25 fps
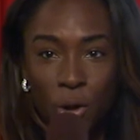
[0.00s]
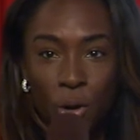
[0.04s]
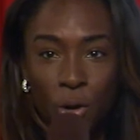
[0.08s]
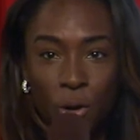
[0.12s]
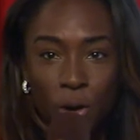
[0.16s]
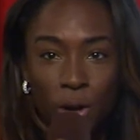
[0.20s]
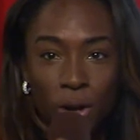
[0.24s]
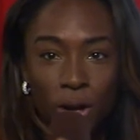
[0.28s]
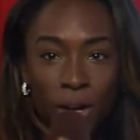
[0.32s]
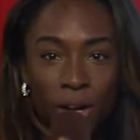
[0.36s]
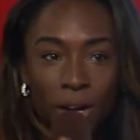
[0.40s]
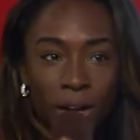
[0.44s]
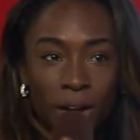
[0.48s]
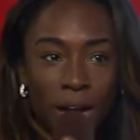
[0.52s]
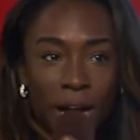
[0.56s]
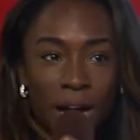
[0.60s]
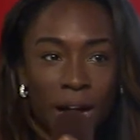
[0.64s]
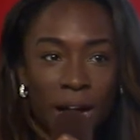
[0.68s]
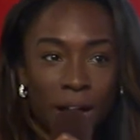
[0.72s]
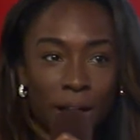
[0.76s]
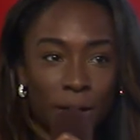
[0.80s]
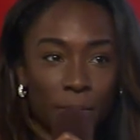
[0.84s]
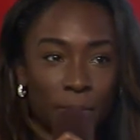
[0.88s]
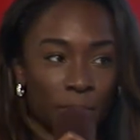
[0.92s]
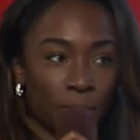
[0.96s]
or
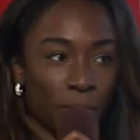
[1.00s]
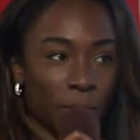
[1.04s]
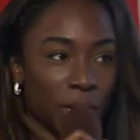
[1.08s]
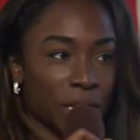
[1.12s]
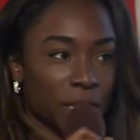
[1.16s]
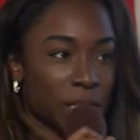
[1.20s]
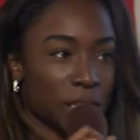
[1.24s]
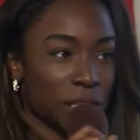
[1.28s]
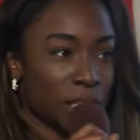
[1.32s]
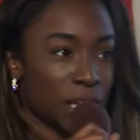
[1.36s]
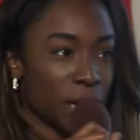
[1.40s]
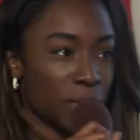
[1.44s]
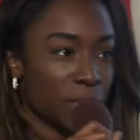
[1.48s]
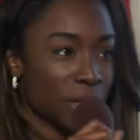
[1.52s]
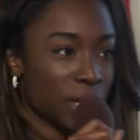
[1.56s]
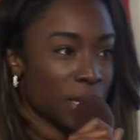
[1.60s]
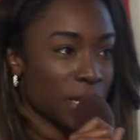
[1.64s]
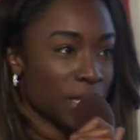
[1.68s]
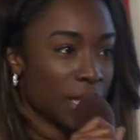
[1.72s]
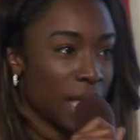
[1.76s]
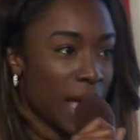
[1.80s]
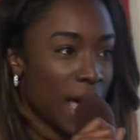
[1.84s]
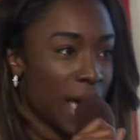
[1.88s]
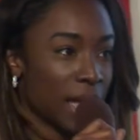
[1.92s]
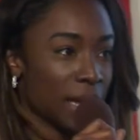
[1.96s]
but it's
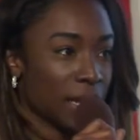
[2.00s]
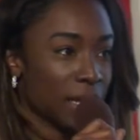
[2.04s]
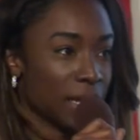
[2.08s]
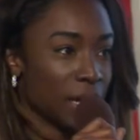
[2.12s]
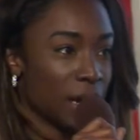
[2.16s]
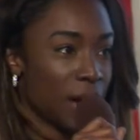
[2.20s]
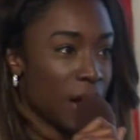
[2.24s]
something that